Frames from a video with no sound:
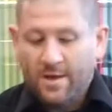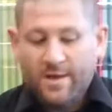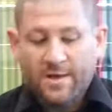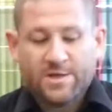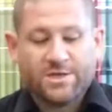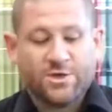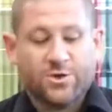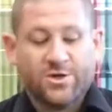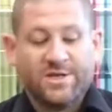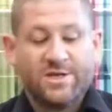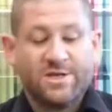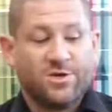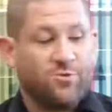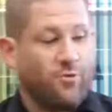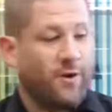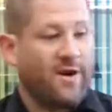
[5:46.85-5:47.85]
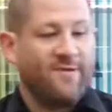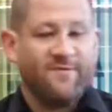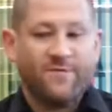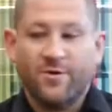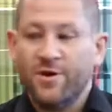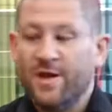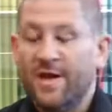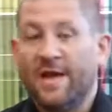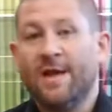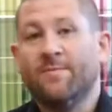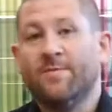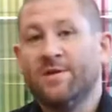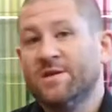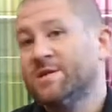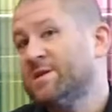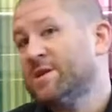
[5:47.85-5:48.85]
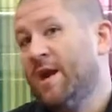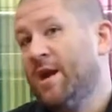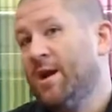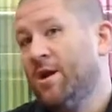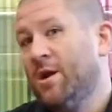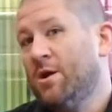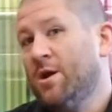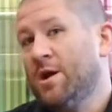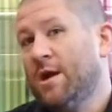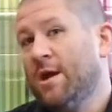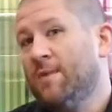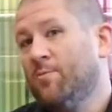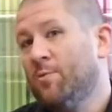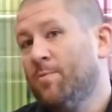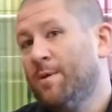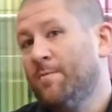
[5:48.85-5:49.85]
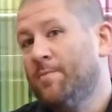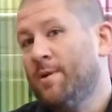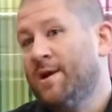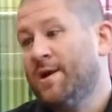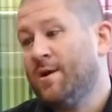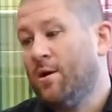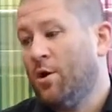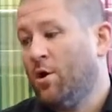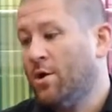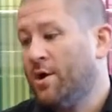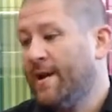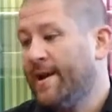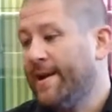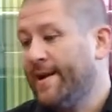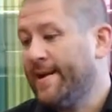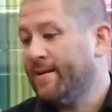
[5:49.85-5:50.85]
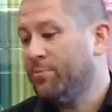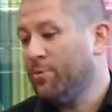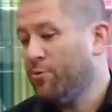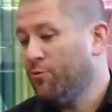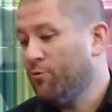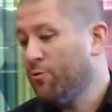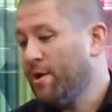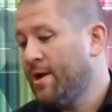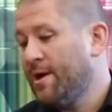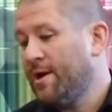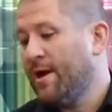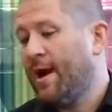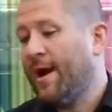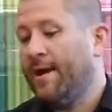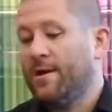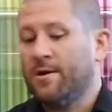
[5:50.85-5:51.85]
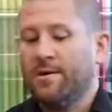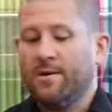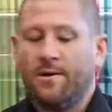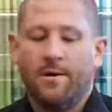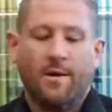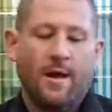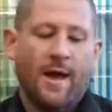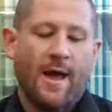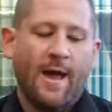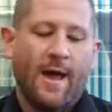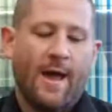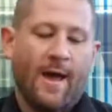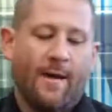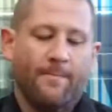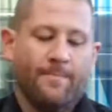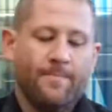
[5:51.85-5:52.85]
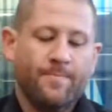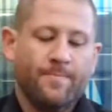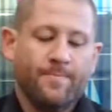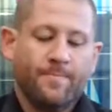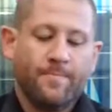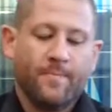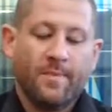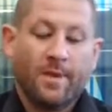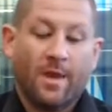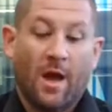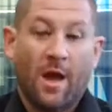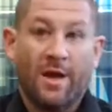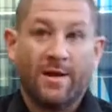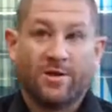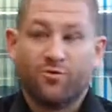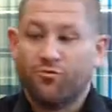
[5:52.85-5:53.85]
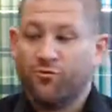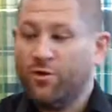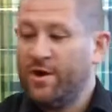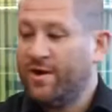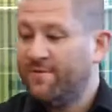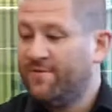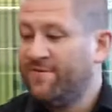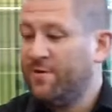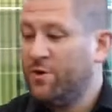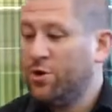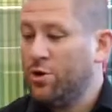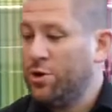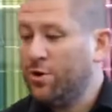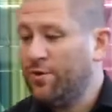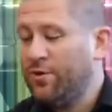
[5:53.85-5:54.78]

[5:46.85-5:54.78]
So this is a really fun game, and this is kind of a game we've been playing a lot lately. We really like it, and it's really fun.